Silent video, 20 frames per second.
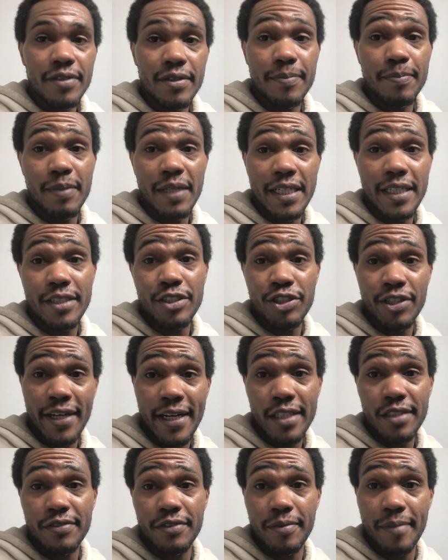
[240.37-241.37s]
a bloody
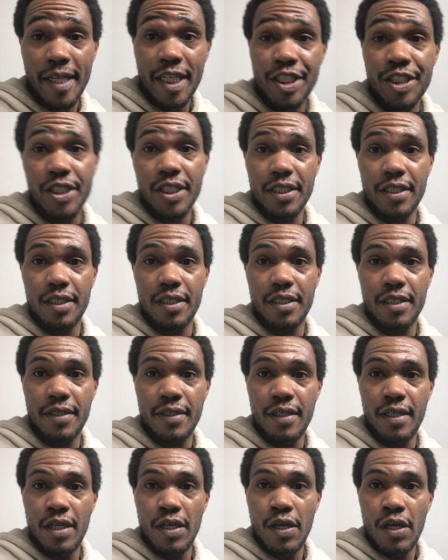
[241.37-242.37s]
transformation,
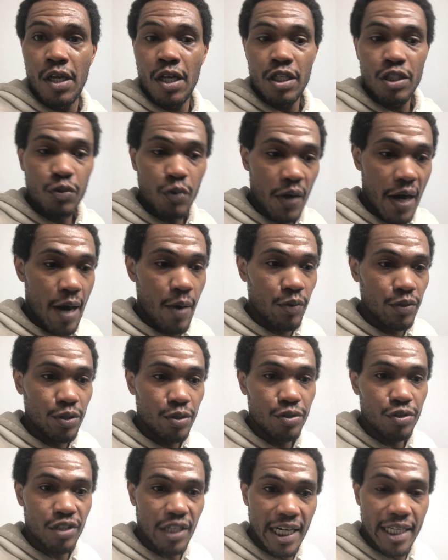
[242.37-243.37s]
to where I want to
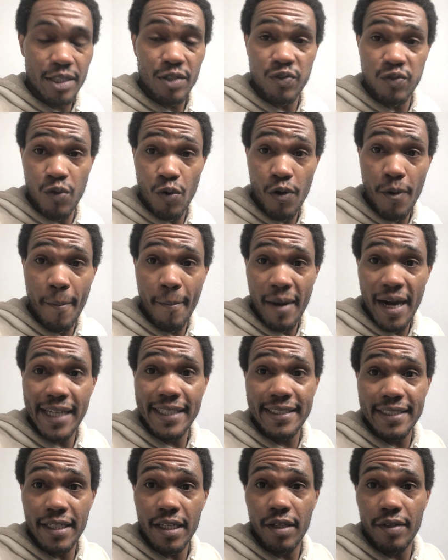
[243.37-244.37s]
transform
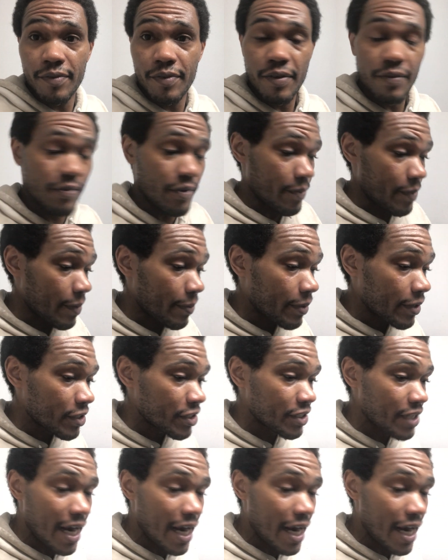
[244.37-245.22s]
myself from the person